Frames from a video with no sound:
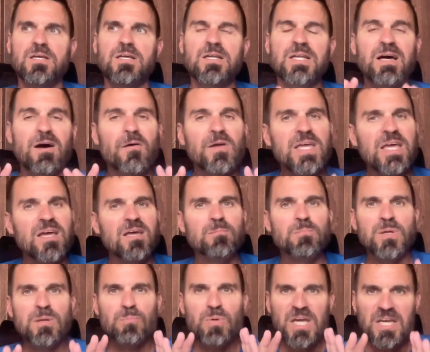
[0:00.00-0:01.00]
Now again,
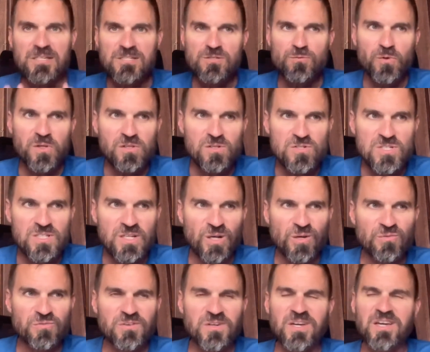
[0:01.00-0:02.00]
be patient with
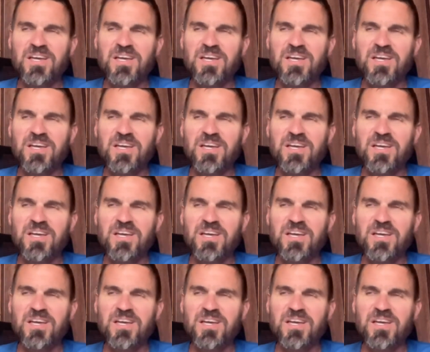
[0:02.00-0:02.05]
yourself.